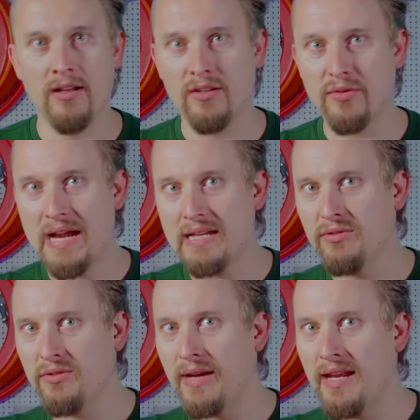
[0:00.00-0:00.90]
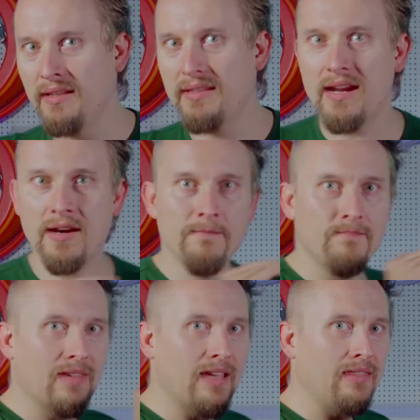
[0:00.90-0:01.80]
try to train it
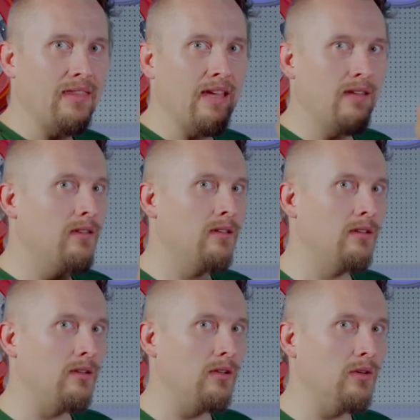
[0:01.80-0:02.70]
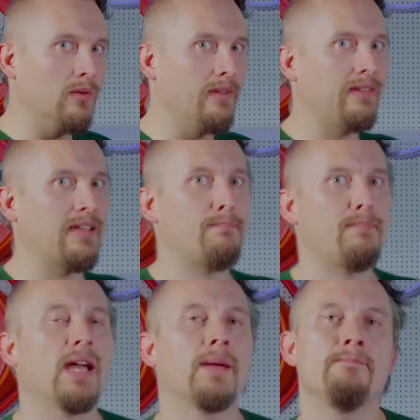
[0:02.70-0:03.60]
there, and then go a step
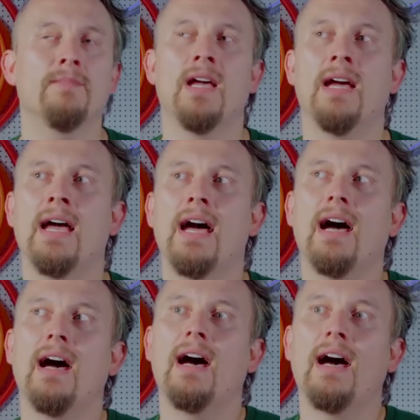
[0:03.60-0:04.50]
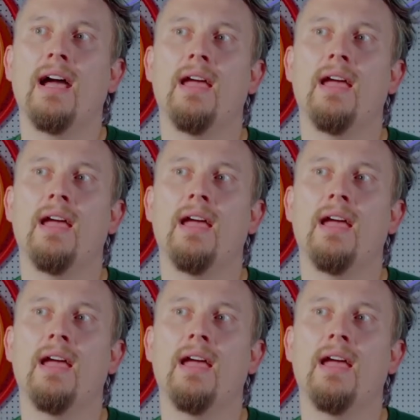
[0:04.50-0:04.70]
back. I